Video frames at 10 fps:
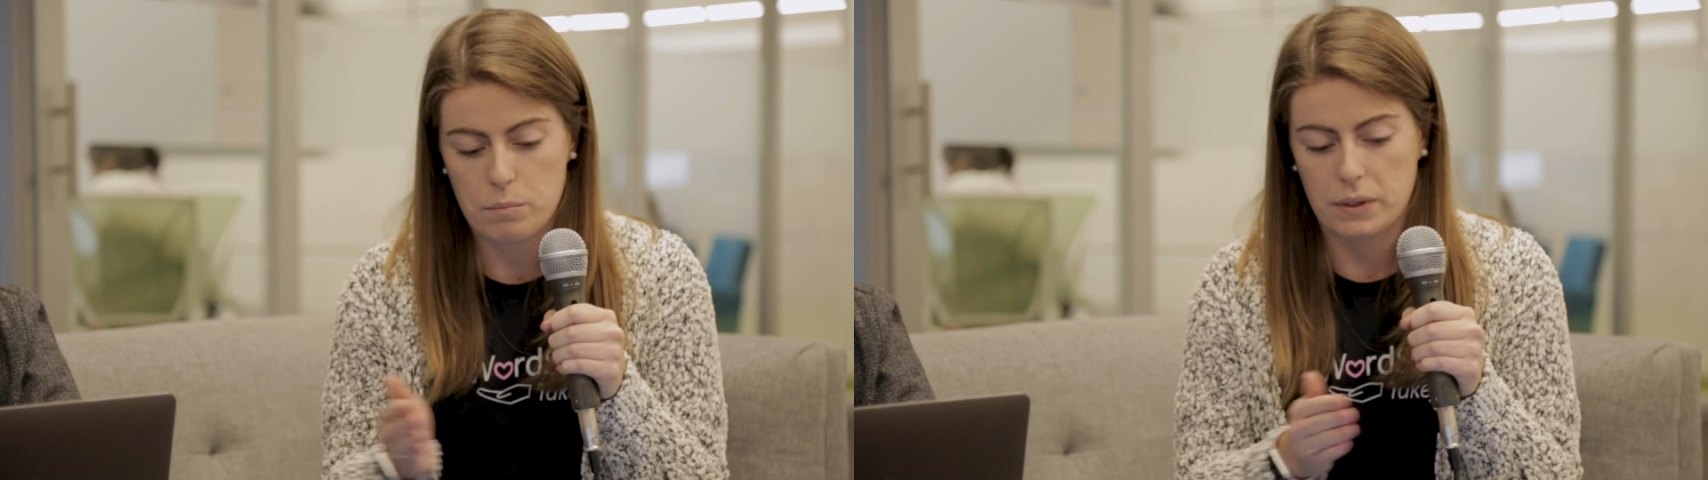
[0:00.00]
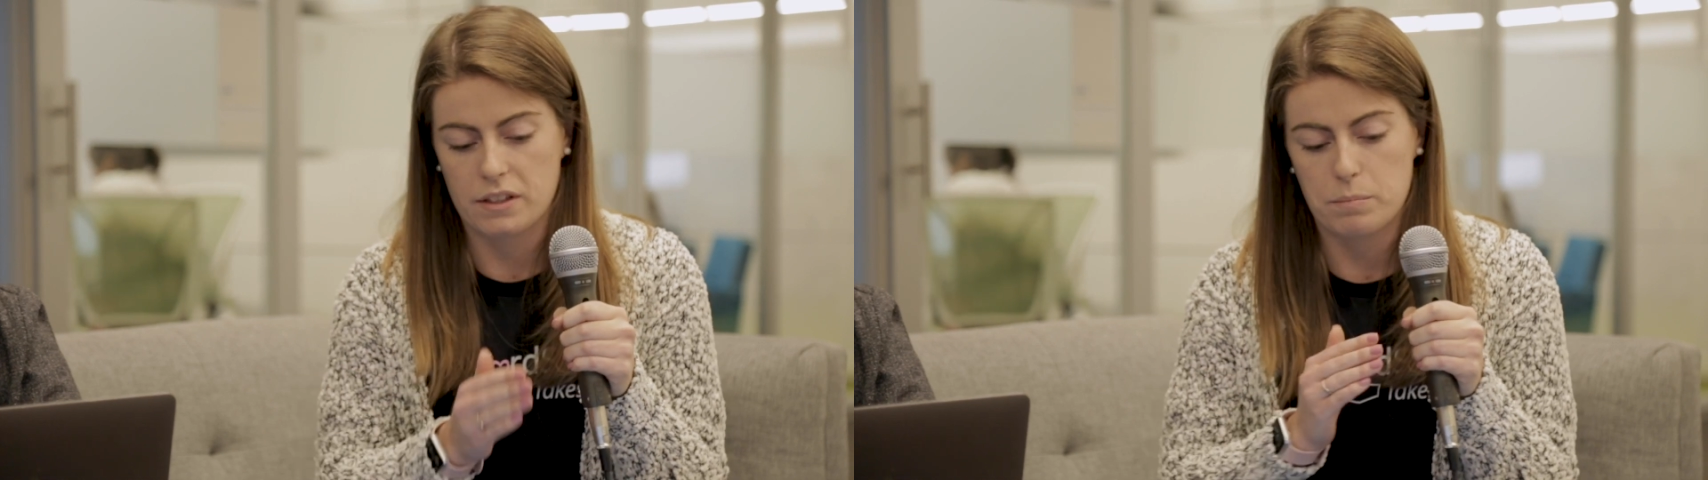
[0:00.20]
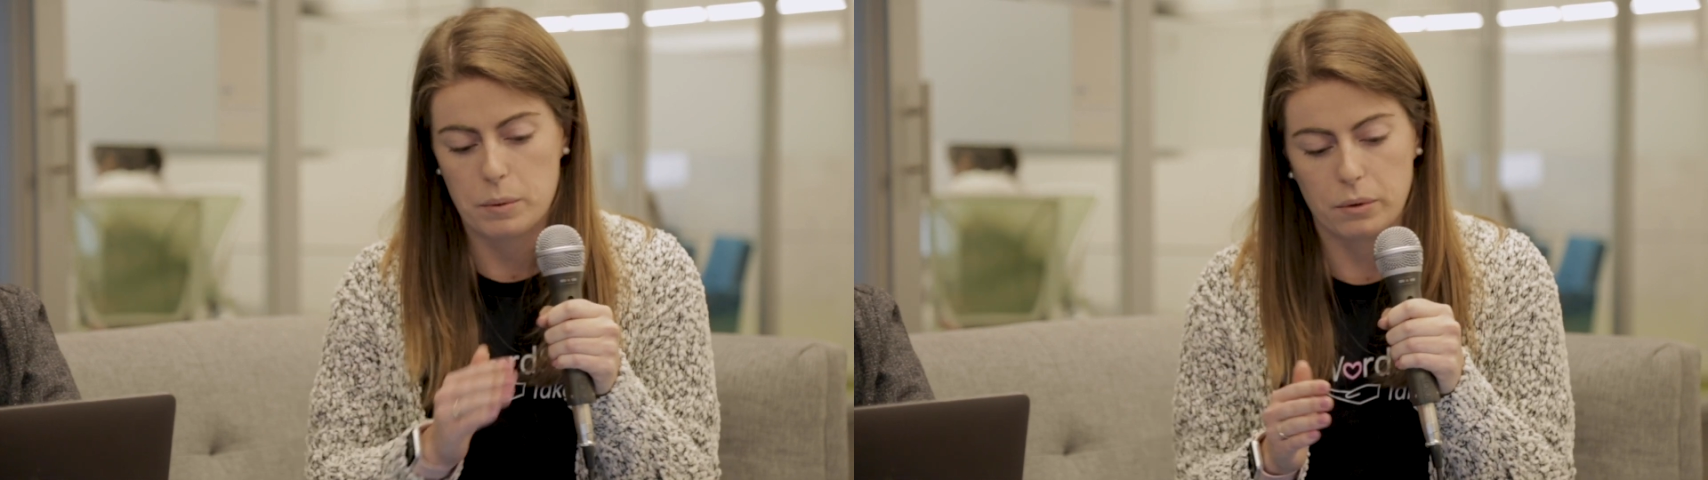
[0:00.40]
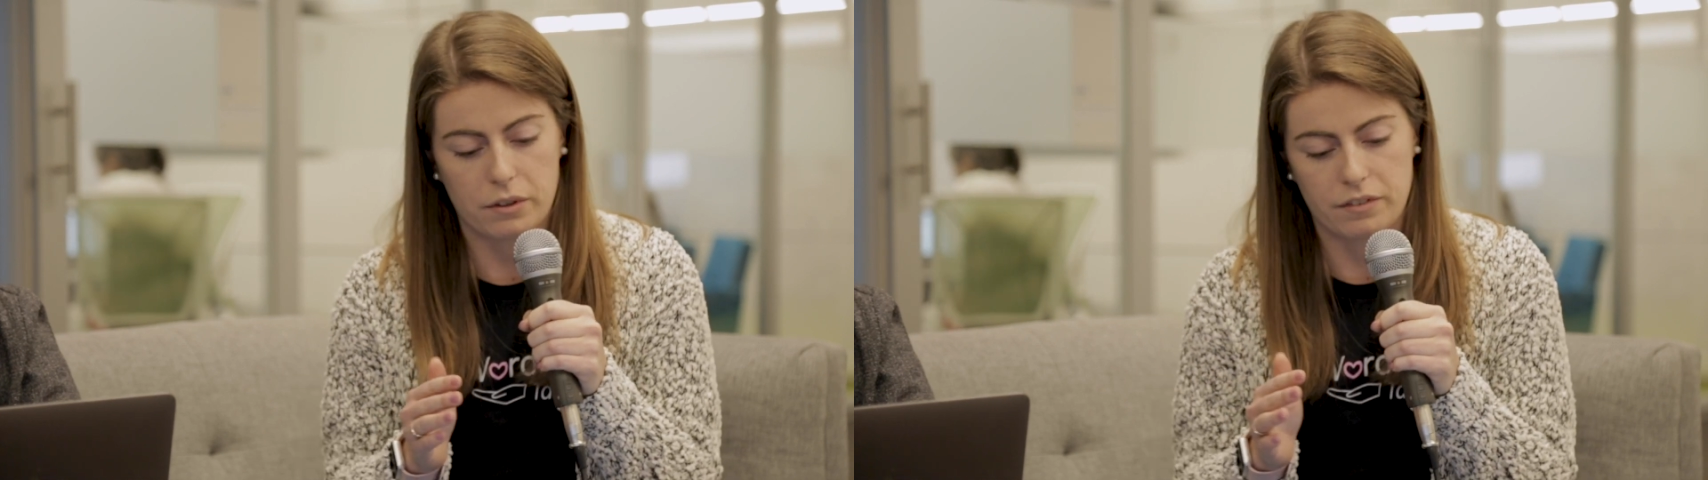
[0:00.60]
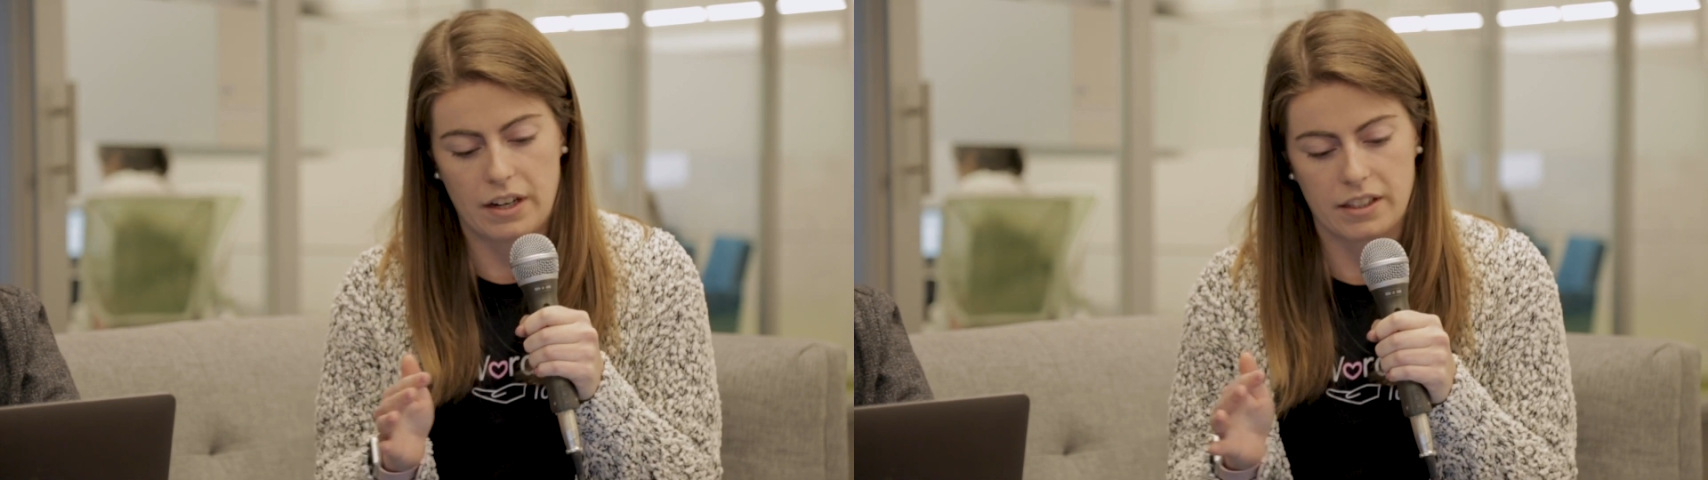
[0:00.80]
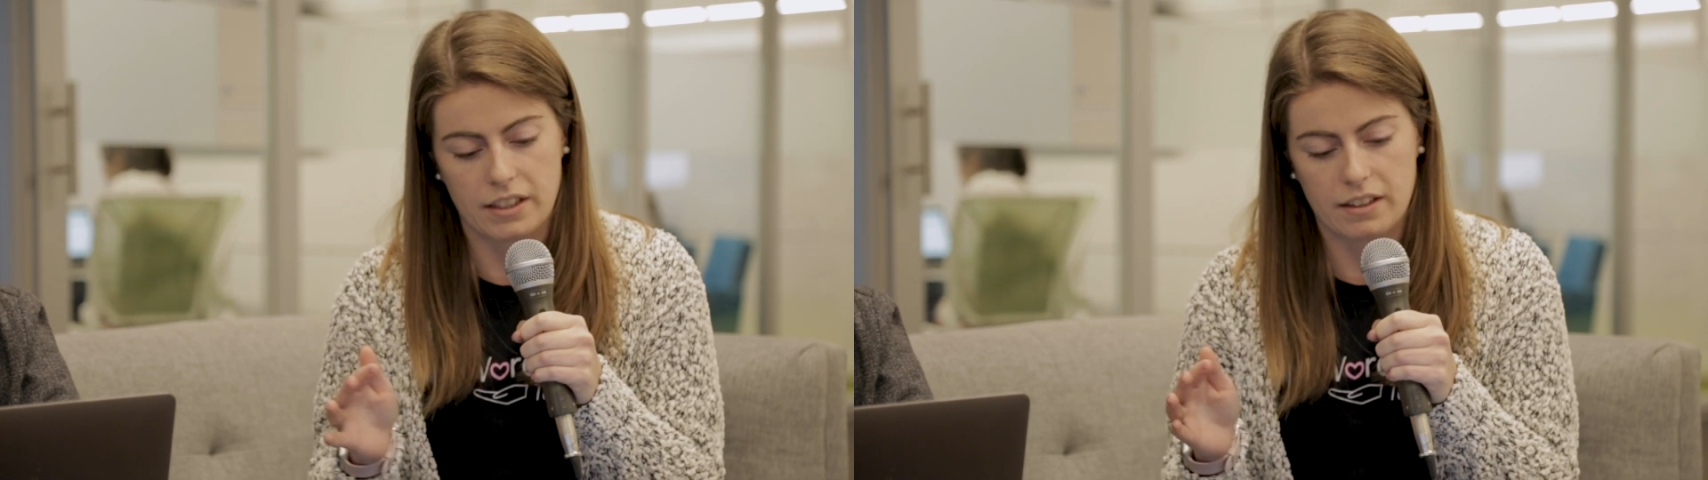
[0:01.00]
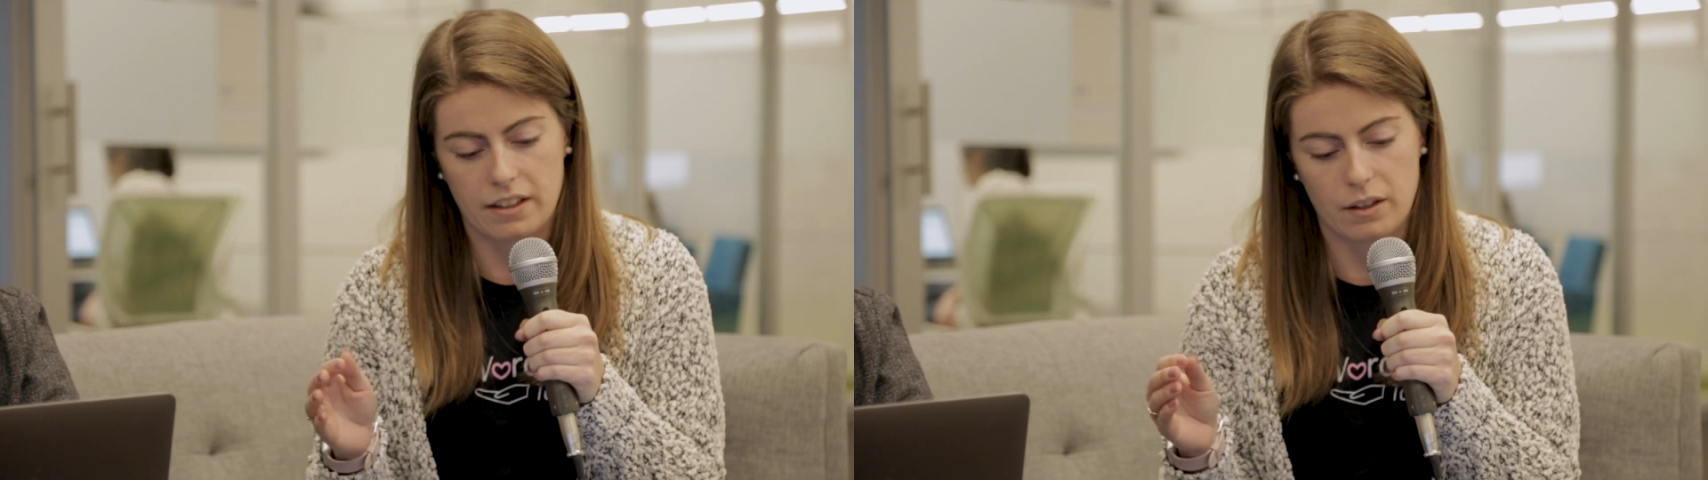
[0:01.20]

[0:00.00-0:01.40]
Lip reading: because people are finding